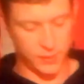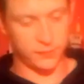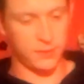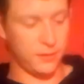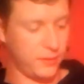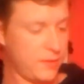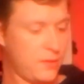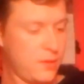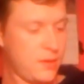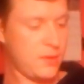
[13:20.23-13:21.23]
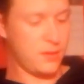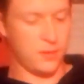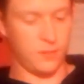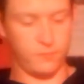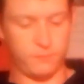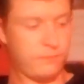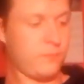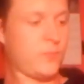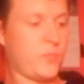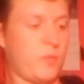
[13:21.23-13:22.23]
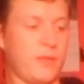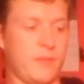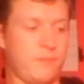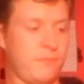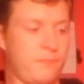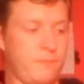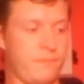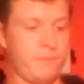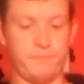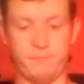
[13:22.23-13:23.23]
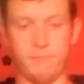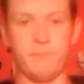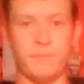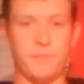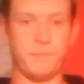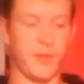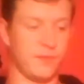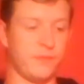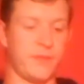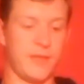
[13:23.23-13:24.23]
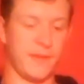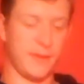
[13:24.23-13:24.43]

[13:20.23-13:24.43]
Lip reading: handguard. Probably be something like